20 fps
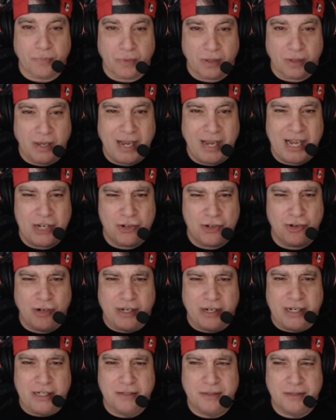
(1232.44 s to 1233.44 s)

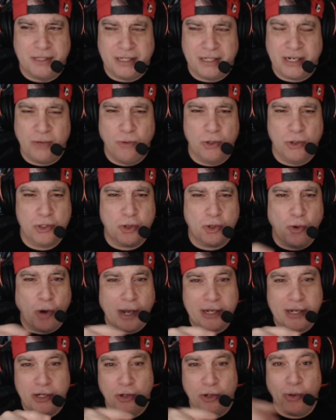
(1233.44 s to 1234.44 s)
Actually, it was
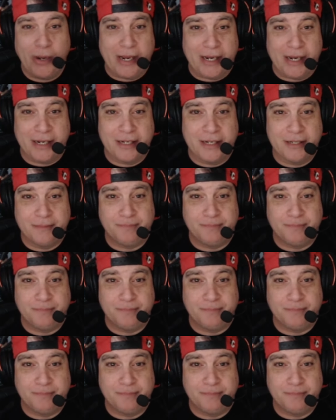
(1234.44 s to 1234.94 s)
quite quick,